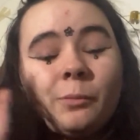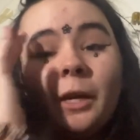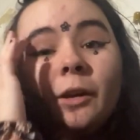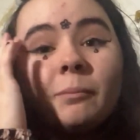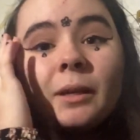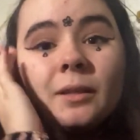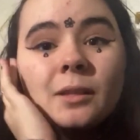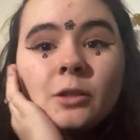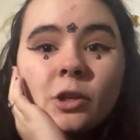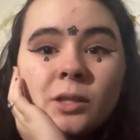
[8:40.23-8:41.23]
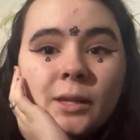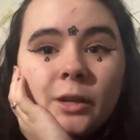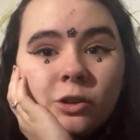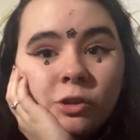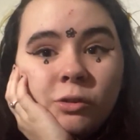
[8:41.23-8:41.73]
Because it's just
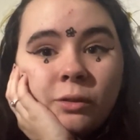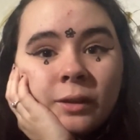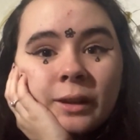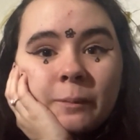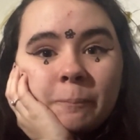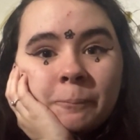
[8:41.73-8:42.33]
like, dude, like